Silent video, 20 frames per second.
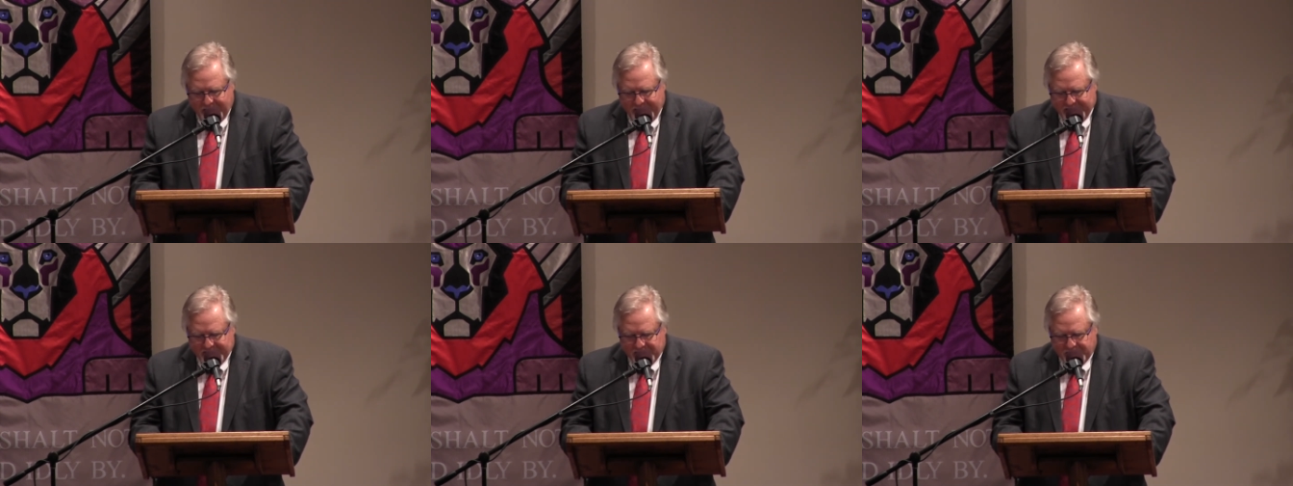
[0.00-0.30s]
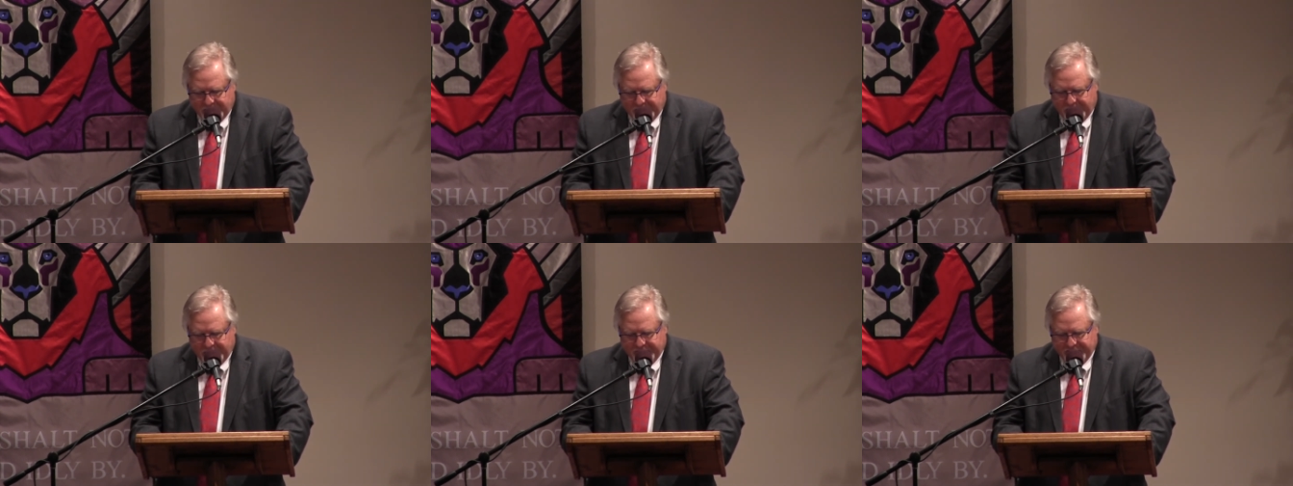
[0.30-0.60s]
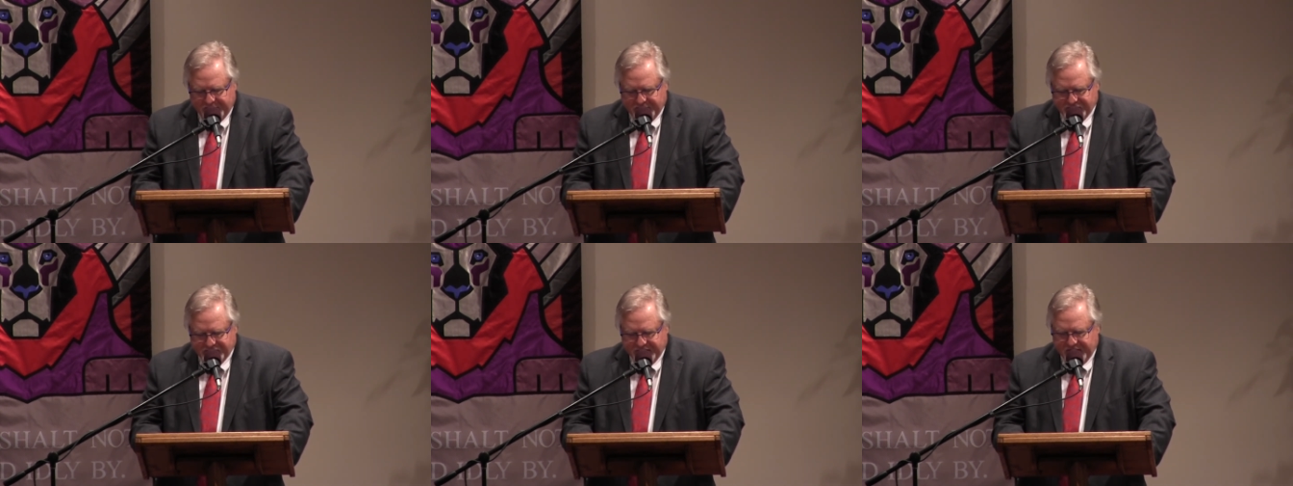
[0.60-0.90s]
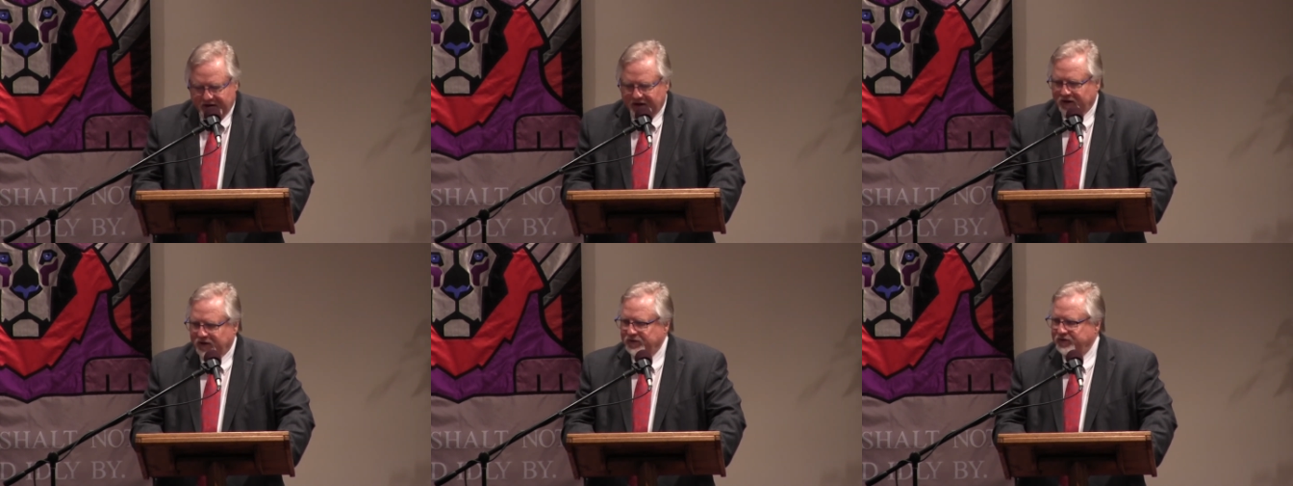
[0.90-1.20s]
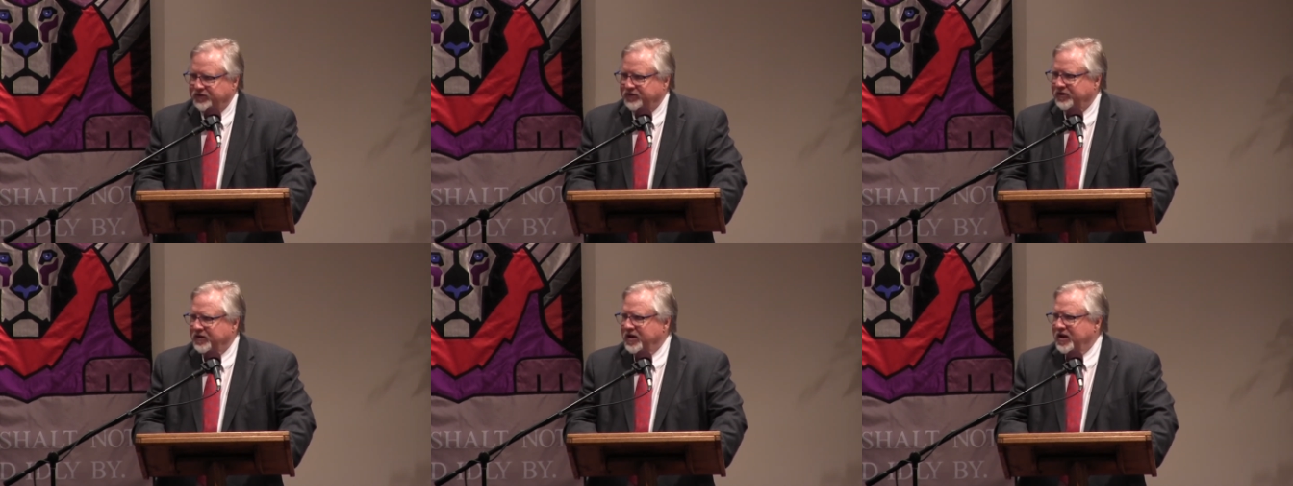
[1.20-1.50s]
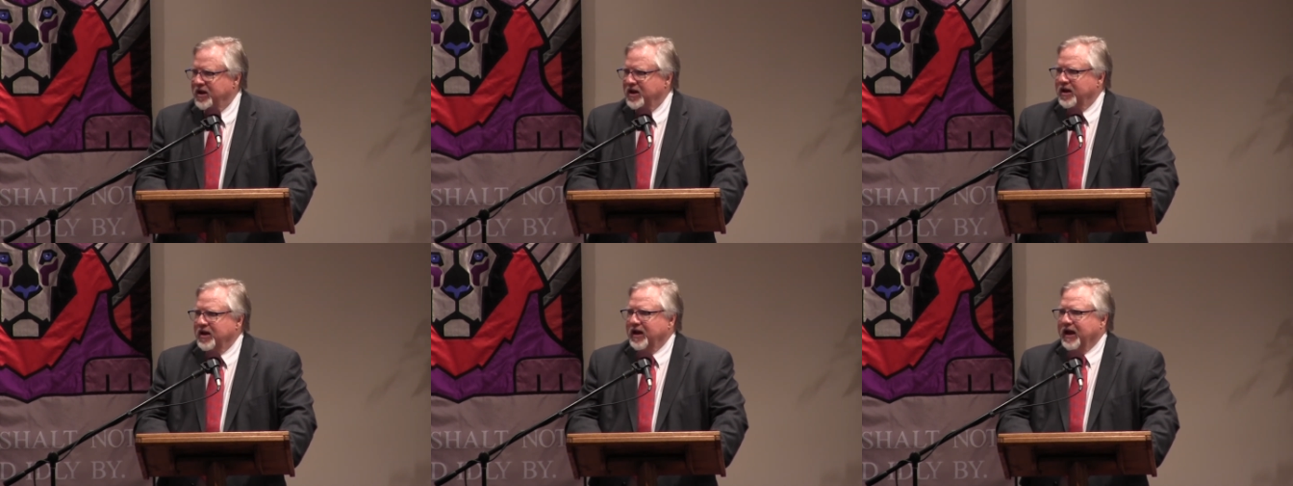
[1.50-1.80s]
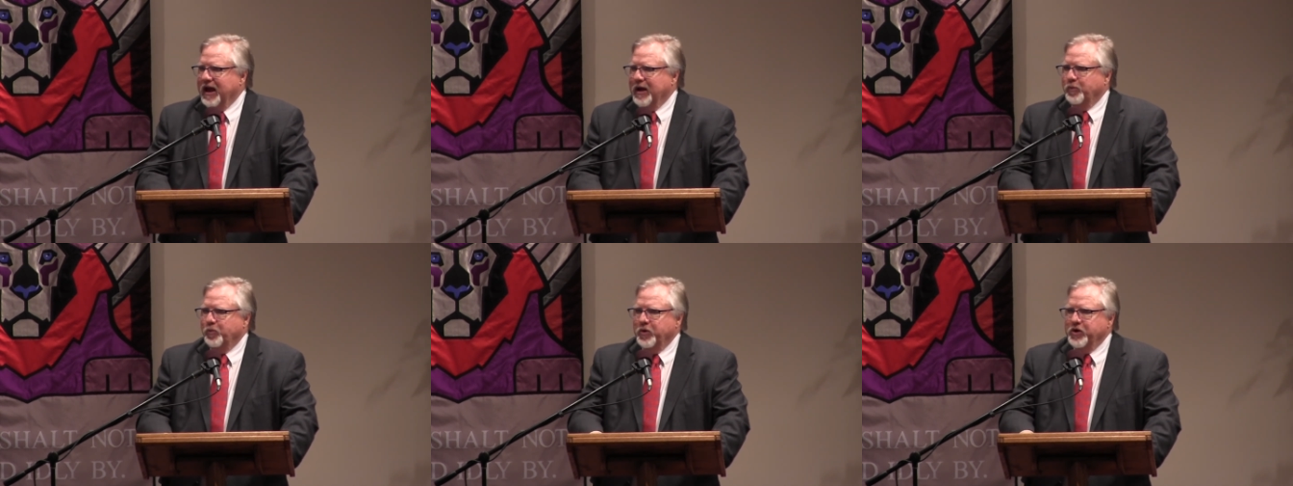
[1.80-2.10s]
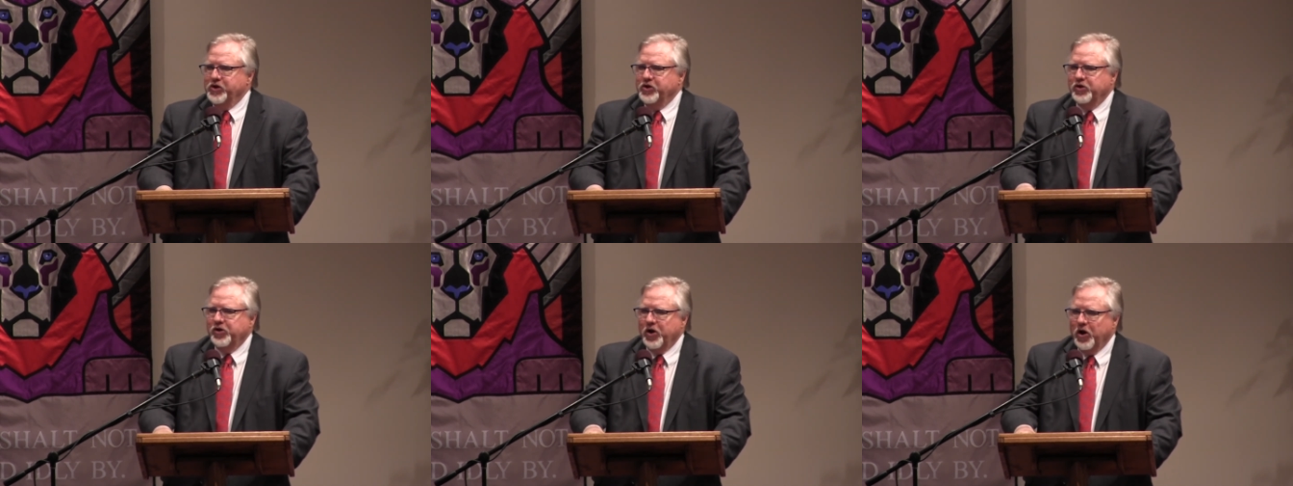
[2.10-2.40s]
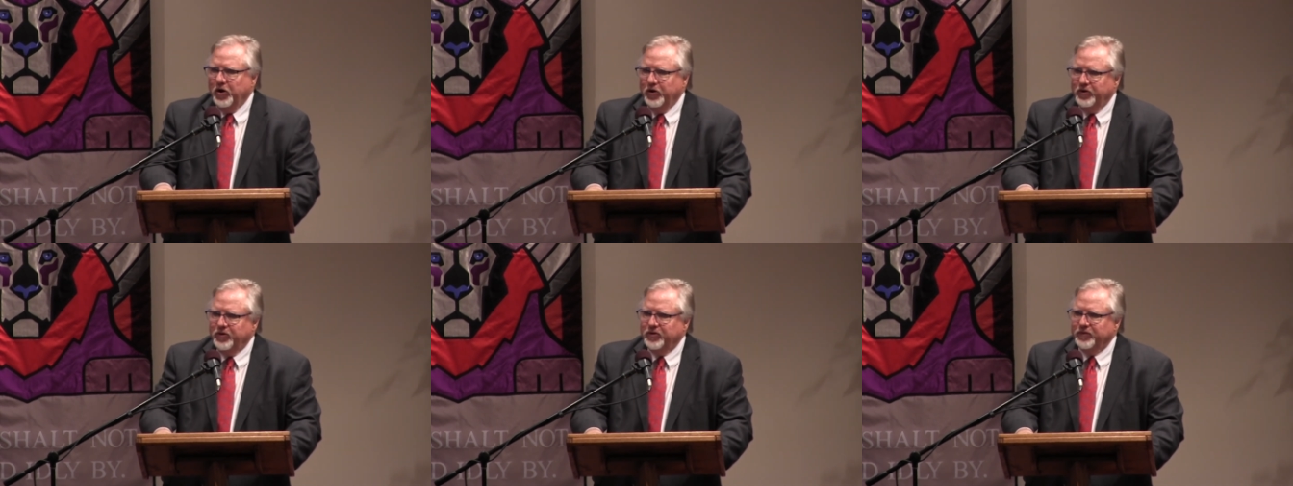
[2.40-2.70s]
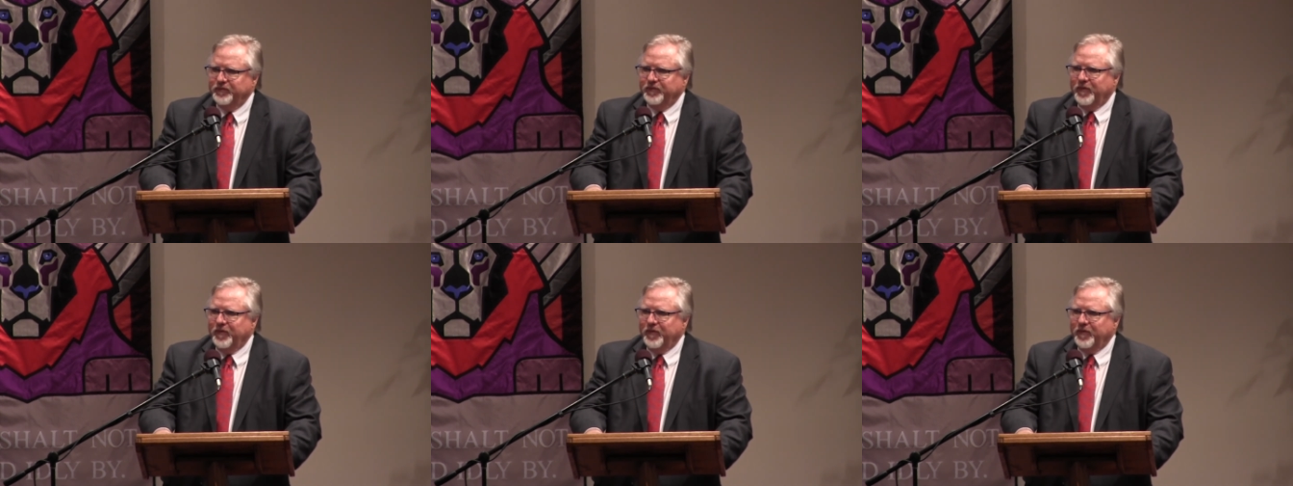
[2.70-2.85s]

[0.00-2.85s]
back up on the shelves. And when you go to the